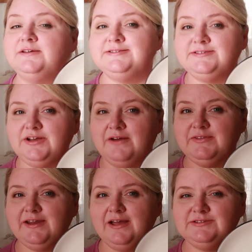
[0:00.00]
still have
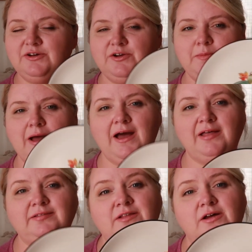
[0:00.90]
the tags on them.
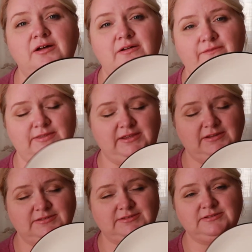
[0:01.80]
I love
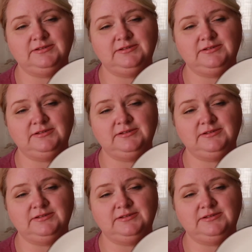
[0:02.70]
these.